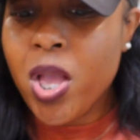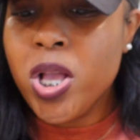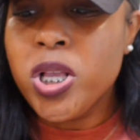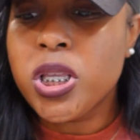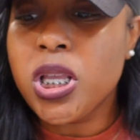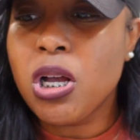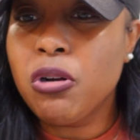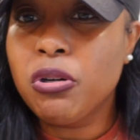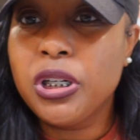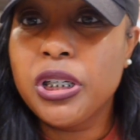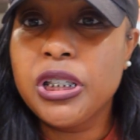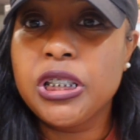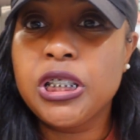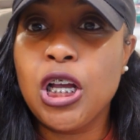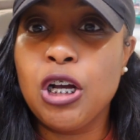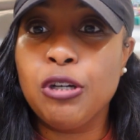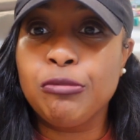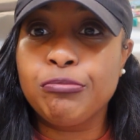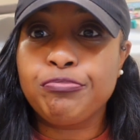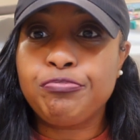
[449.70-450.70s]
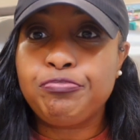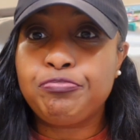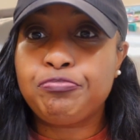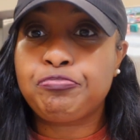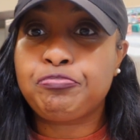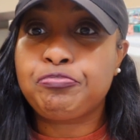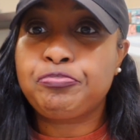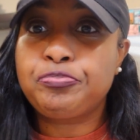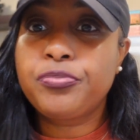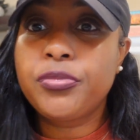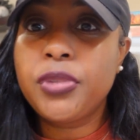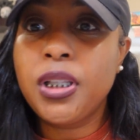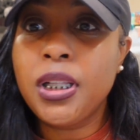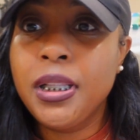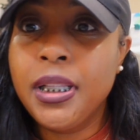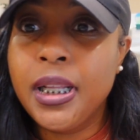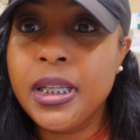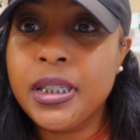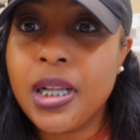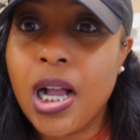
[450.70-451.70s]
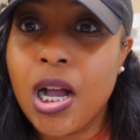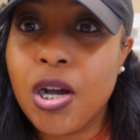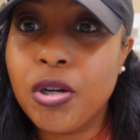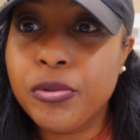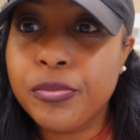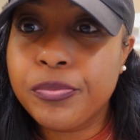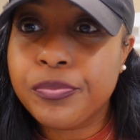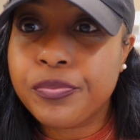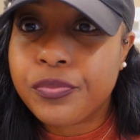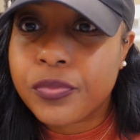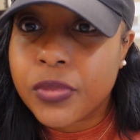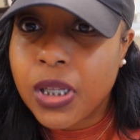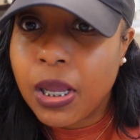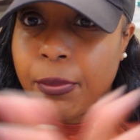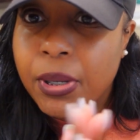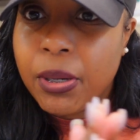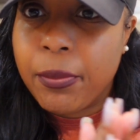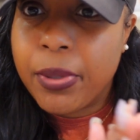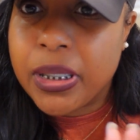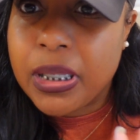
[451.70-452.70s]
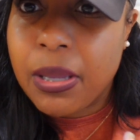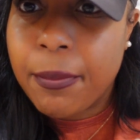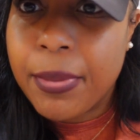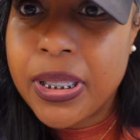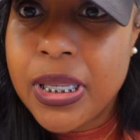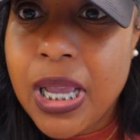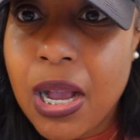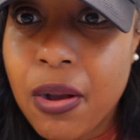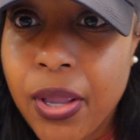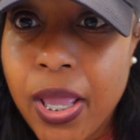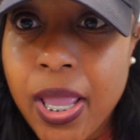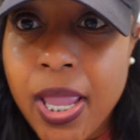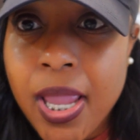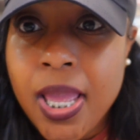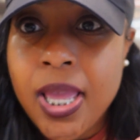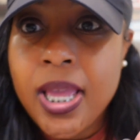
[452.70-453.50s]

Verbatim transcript: so good. So let's go. How many minutes I've been talking?